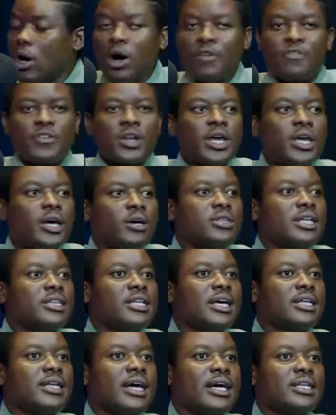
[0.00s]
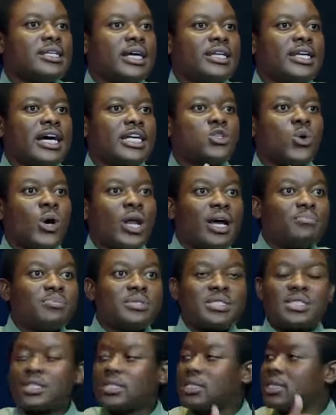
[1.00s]
Every, they, they, they, they are
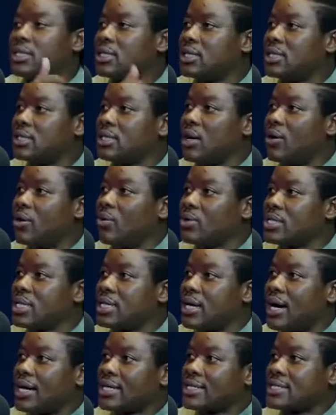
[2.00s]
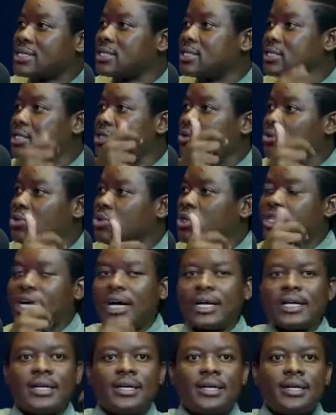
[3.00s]
twelebs. They're always an
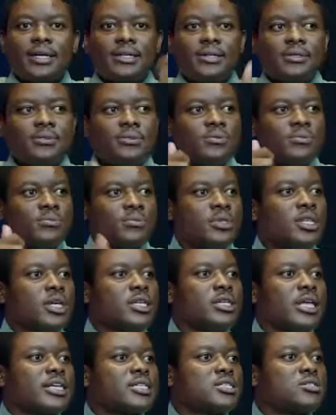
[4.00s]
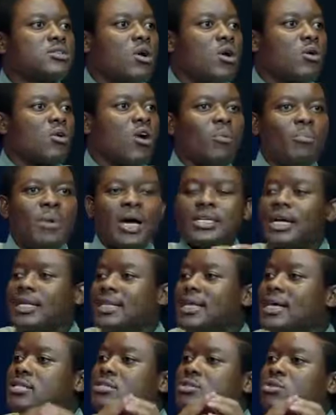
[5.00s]
ex-twittery. There's no comment,
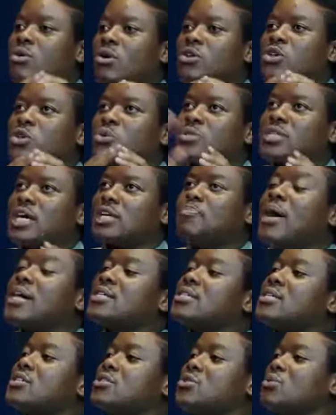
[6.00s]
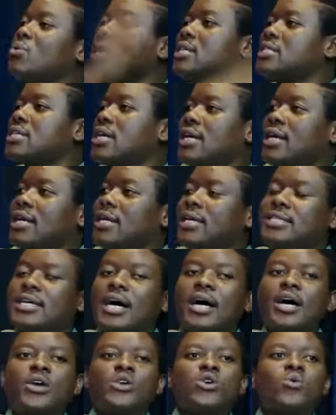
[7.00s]
there's no news that passes you as a, a
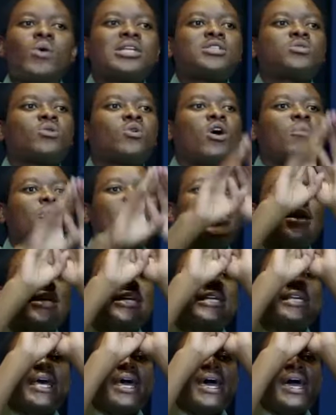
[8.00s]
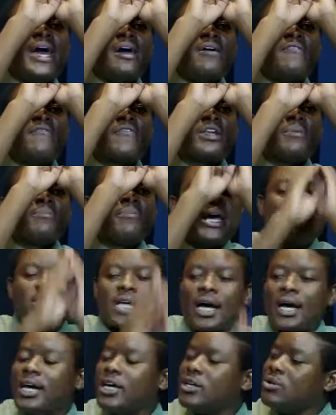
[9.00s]
leader. You want to comment in every
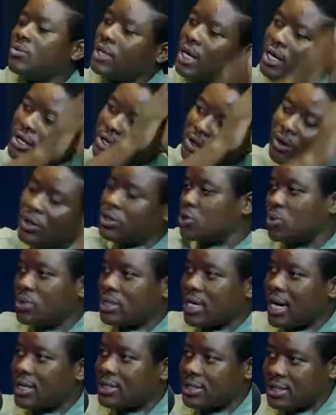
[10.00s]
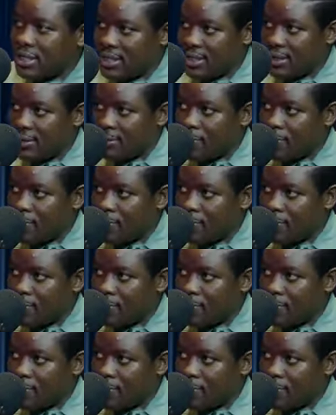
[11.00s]
matter. You cannot do that.